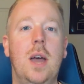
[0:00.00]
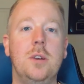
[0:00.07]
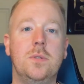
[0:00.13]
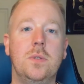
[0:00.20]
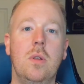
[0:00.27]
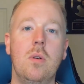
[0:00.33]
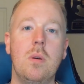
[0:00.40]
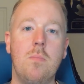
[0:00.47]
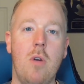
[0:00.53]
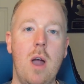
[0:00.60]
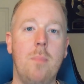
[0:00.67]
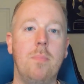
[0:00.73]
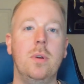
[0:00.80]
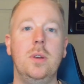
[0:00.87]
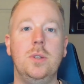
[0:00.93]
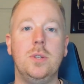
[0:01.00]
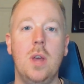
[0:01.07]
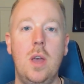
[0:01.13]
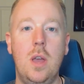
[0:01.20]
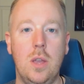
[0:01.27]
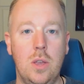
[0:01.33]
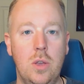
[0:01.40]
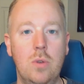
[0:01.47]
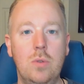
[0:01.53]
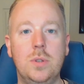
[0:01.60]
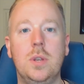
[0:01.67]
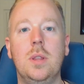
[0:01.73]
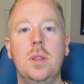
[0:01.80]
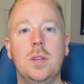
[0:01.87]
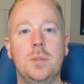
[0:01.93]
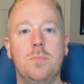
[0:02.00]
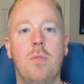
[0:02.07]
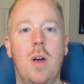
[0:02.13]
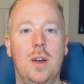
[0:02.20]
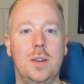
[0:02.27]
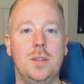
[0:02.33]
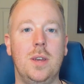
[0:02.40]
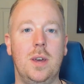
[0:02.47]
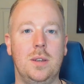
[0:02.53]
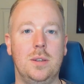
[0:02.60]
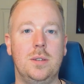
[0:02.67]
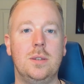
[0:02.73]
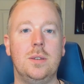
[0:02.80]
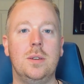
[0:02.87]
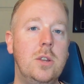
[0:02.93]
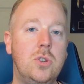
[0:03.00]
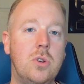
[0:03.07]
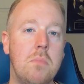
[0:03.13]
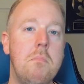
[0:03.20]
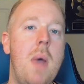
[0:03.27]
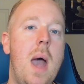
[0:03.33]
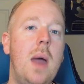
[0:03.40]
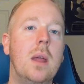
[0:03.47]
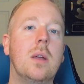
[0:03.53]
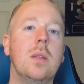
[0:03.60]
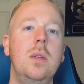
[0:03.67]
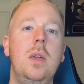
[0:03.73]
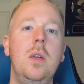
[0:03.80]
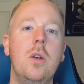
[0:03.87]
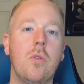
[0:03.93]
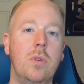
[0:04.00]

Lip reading: cash flowing properties using this process and dramatically